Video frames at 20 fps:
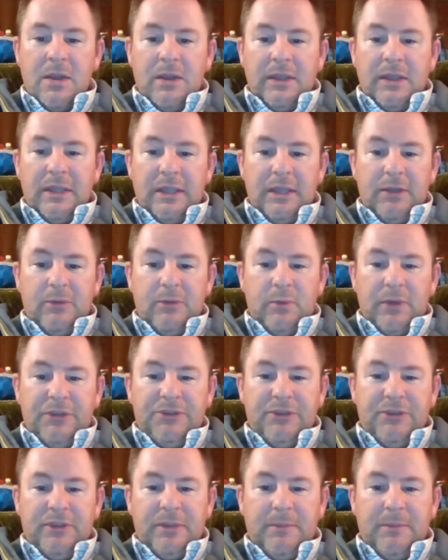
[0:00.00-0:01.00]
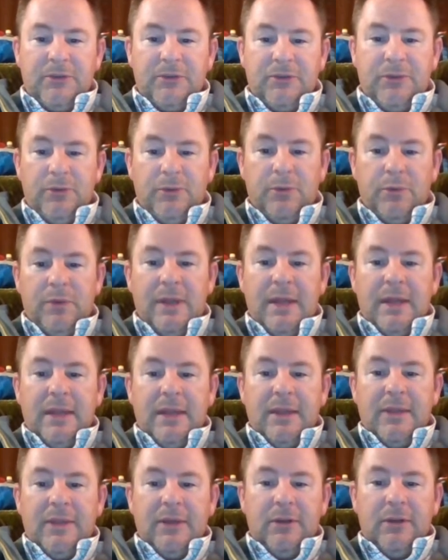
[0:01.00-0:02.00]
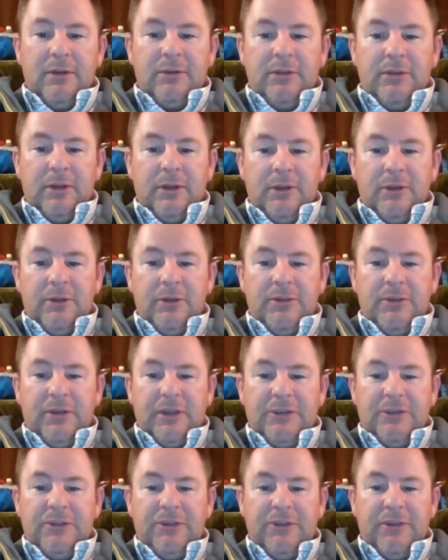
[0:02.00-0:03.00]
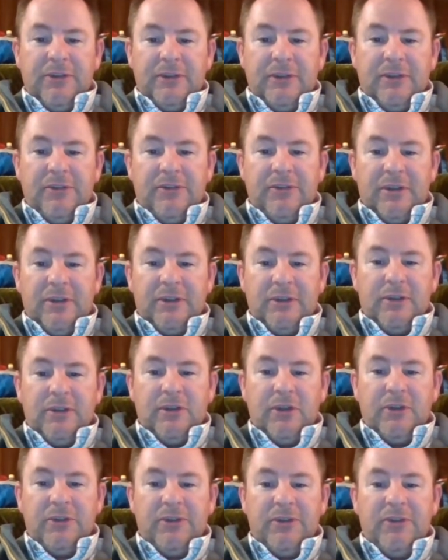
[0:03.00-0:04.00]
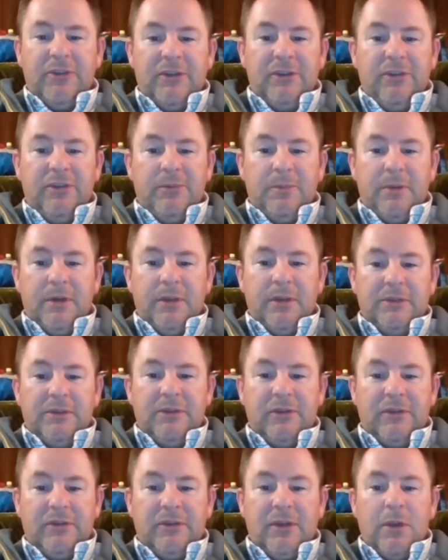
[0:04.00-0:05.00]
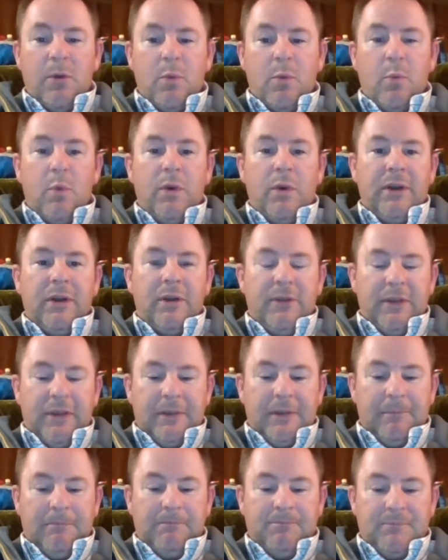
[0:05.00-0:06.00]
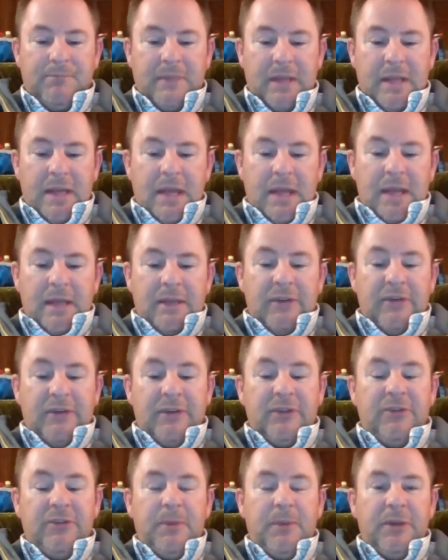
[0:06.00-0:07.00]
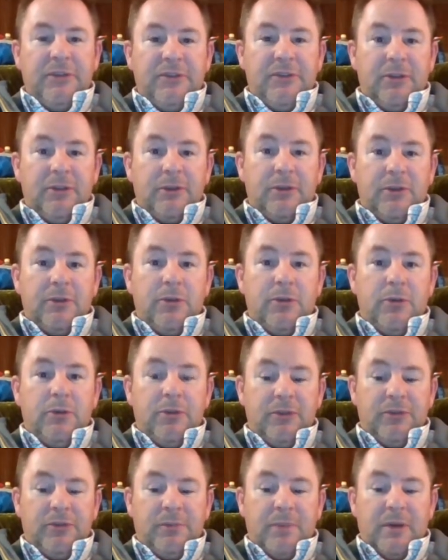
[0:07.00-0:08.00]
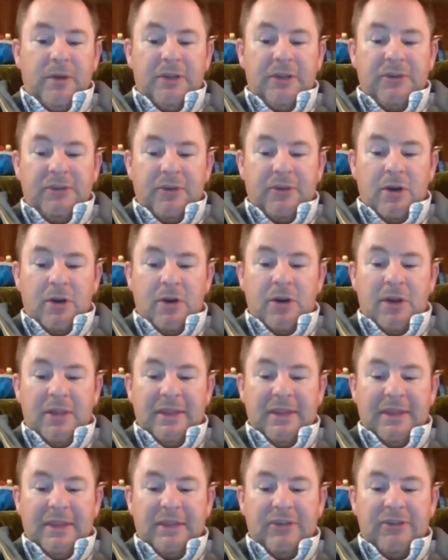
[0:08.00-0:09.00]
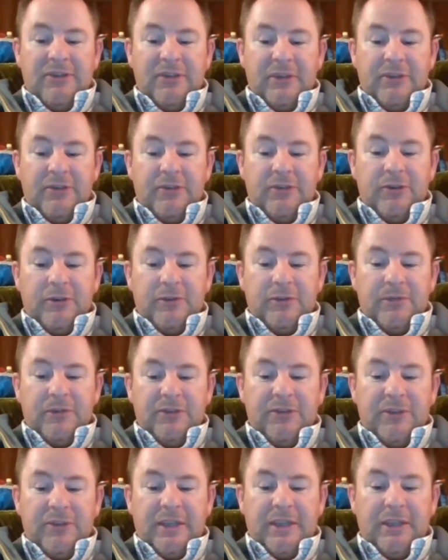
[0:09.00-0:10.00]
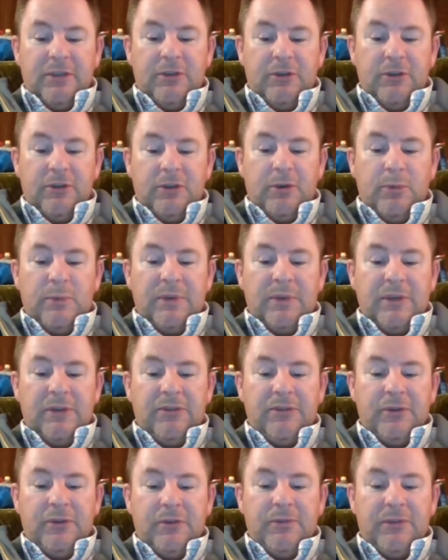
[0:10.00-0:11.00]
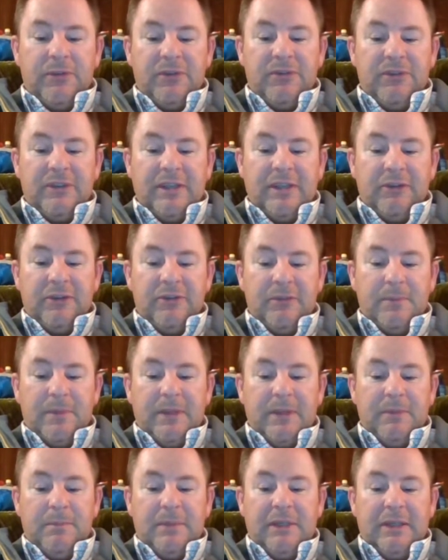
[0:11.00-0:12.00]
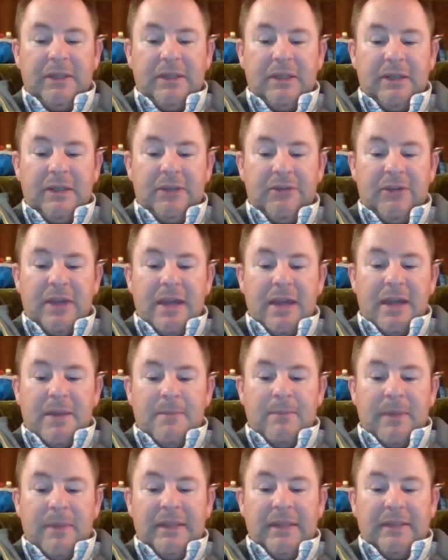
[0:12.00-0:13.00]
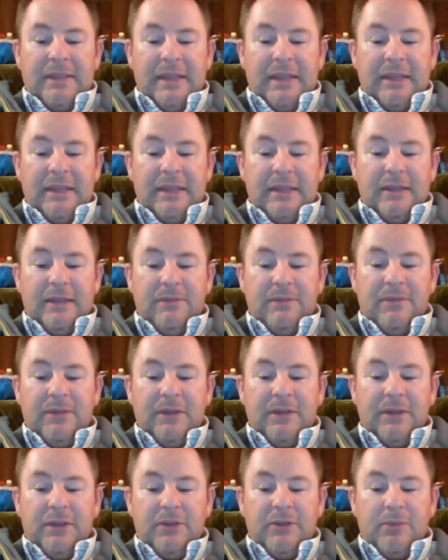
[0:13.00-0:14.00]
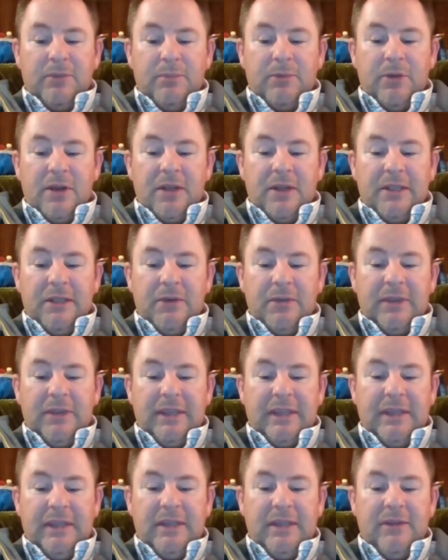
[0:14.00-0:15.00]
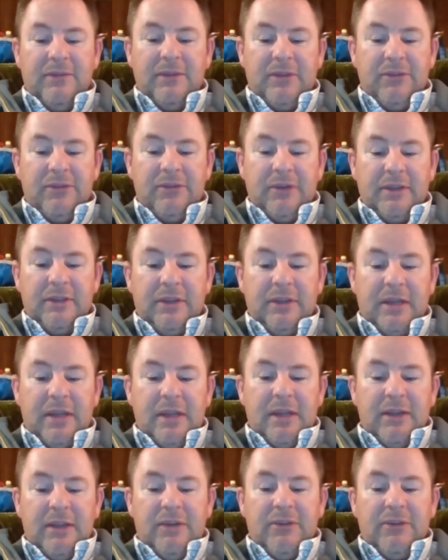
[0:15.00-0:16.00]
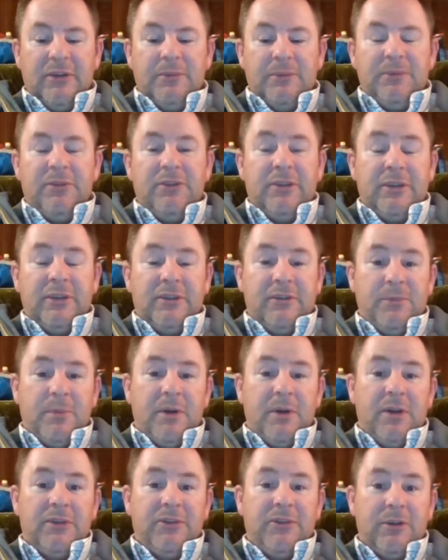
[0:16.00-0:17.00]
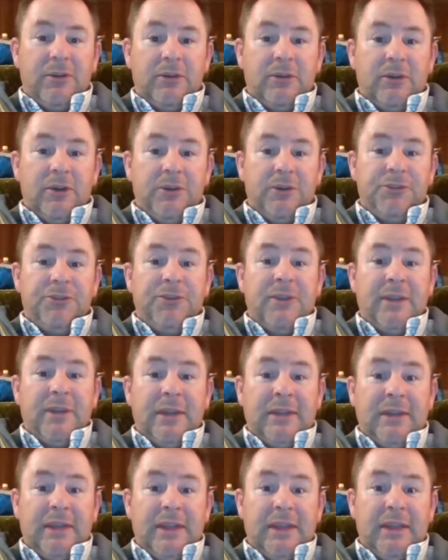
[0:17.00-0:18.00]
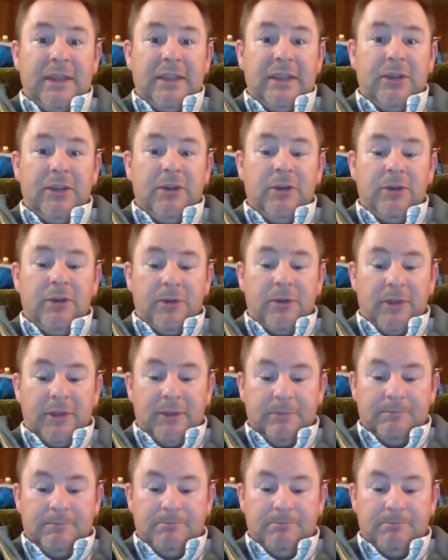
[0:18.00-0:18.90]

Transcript: Okay, question number 2. There are darker sections on the sun called sunspots. What are they? Sunspots are cooler spots on the sun's surface. They occur when the surface tears a bit because magnetic fields block out the heat of the sun. Some sunspots are larger than the Earth.